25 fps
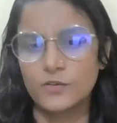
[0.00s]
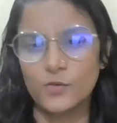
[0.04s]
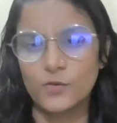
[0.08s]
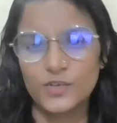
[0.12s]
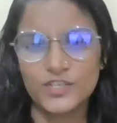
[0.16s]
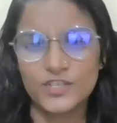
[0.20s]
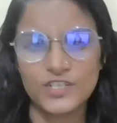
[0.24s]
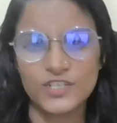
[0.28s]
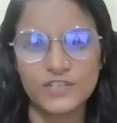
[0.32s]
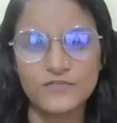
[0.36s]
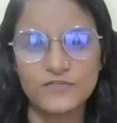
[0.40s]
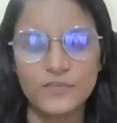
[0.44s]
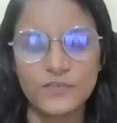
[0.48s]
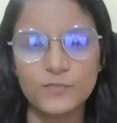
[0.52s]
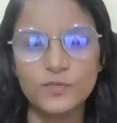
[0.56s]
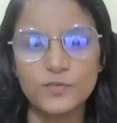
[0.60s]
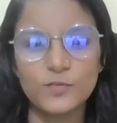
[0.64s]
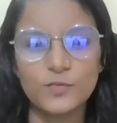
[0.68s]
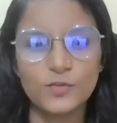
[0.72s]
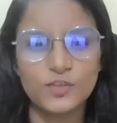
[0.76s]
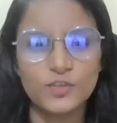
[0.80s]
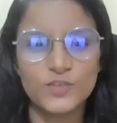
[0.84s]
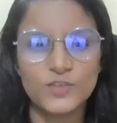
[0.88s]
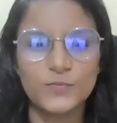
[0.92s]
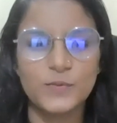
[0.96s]
questions from
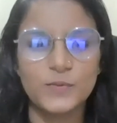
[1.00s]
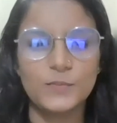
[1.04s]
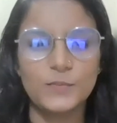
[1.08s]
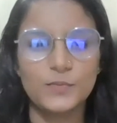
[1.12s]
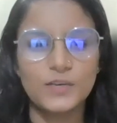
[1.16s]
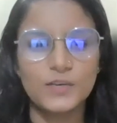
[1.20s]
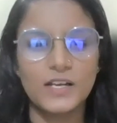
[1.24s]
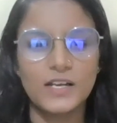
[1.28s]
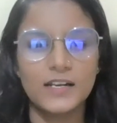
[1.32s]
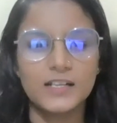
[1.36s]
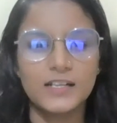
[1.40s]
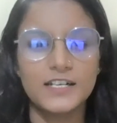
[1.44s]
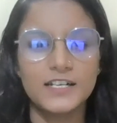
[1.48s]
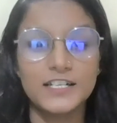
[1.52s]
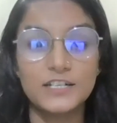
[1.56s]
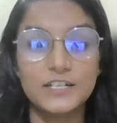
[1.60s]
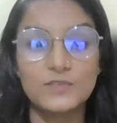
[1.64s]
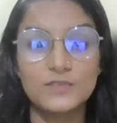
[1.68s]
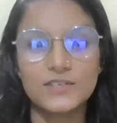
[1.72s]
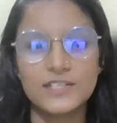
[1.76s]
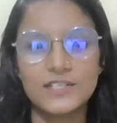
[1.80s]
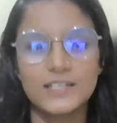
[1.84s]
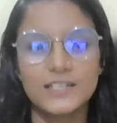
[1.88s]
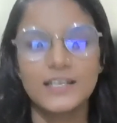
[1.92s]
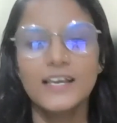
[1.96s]
you, because people are
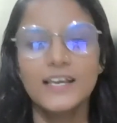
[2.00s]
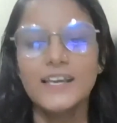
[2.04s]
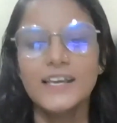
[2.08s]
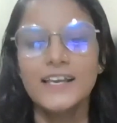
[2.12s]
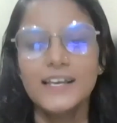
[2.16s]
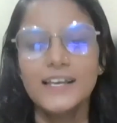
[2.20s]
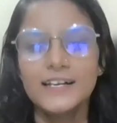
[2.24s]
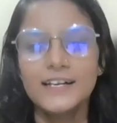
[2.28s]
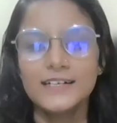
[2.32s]
continuously